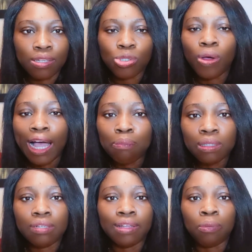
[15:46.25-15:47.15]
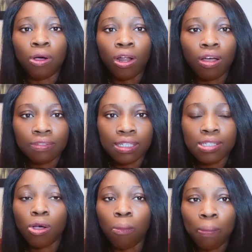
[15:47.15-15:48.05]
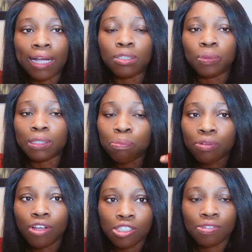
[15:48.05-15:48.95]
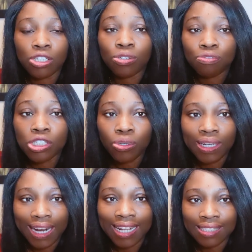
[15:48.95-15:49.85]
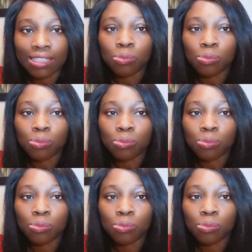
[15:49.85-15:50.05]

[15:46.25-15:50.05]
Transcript: So I believe that with all of this combined with the previous video that I did,